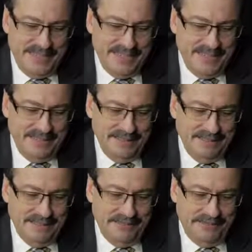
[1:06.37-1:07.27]
getting
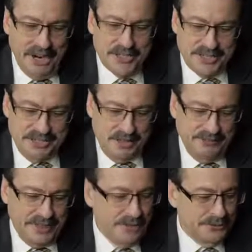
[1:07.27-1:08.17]
the function
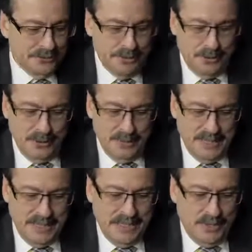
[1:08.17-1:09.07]
of
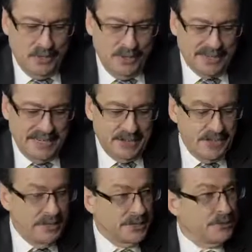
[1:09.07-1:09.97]
UltraRope was
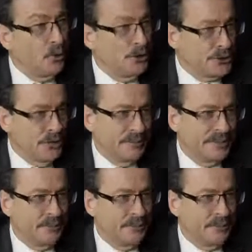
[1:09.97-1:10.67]
actually a small job.